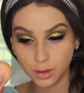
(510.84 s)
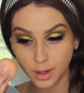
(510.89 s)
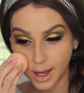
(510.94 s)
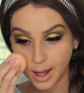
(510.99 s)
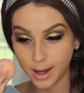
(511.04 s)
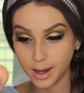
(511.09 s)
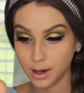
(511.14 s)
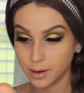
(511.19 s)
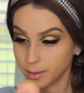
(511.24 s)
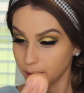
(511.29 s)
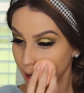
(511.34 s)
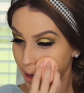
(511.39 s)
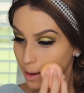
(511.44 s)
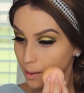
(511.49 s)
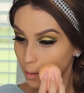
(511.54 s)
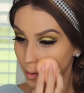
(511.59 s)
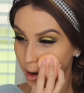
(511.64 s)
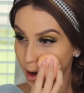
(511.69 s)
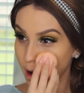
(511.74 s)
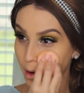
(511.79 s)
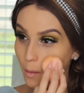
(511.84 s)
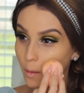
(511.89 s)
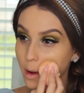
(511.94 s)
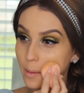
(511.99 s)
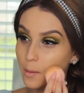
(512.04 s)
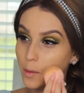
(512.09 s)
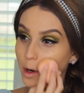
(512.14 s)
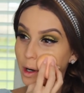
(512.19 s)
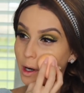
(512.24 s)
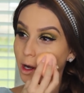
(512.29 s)
to that area where I
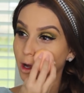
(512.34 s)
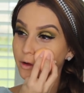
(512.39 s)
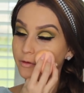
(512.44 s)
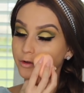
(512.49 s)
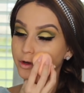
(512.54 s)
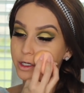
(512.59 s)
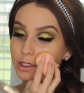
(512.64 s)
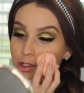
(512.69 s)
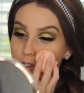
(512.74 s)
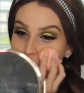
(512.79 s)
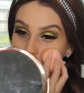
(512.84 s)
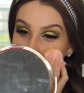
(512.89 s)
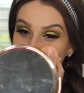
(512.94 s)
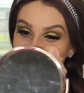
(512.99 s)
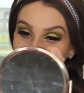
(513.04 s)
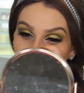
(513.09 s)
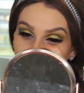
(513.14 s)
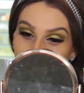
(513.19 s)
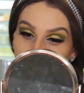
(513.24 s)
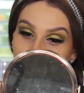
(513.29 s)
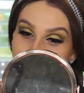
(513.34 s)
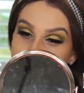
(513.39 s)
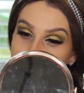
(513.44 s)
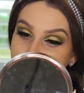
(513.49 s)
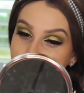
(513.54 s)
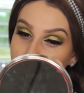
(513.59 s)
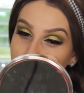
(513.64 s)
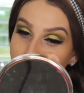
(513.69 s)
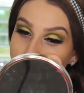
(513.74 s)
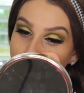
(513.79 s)
want more coverage, and
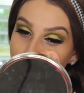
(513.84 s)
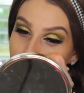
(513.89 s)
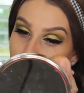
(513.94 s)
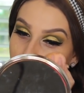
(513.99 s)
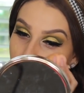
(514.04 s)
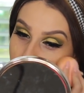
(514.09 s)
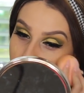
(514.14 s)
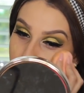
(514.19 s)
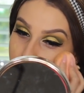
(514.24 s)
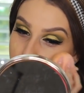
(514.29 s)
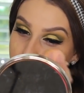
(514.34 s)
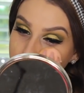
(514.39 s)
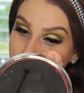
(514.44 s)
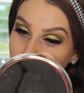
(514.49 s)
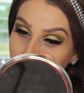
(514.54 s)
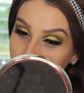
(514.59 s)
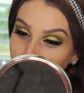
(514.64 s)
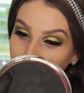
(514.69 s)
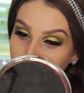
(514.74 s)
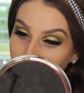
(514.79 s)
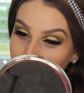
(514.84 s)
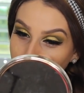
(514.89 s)
see how it covers it.